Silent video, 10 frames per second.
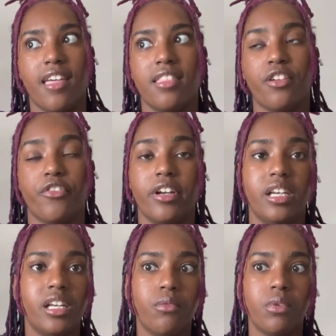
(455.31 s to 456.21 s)
And then for
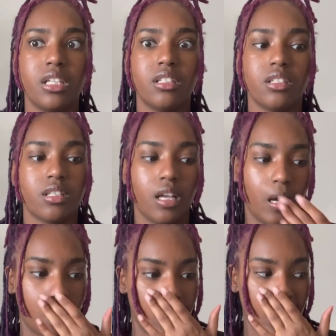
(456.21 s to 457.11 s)
knitted ones,
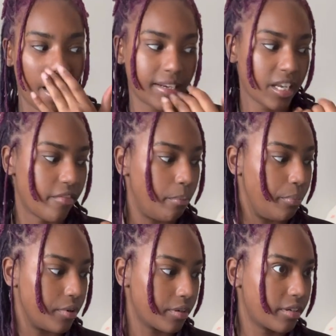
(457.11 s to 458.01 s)
uh, I actually have a
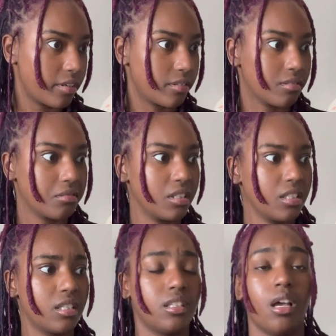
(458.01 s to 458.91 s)
book
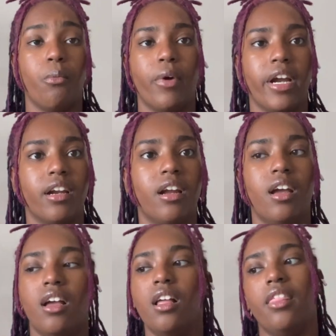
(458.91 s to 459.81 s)
somewhere
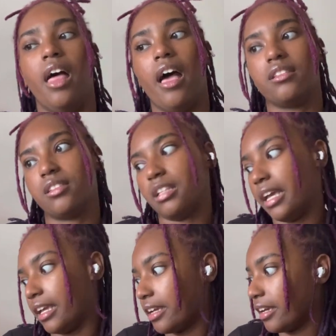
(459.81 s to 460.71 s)
that's
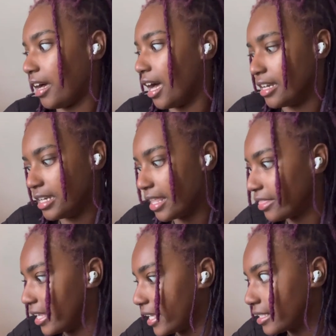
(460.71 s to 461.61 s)
like a knit
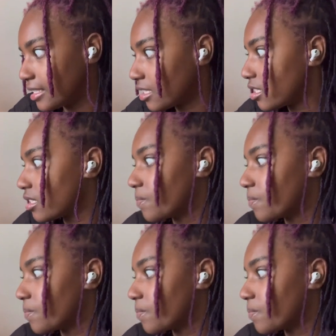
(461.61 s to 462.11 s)
this,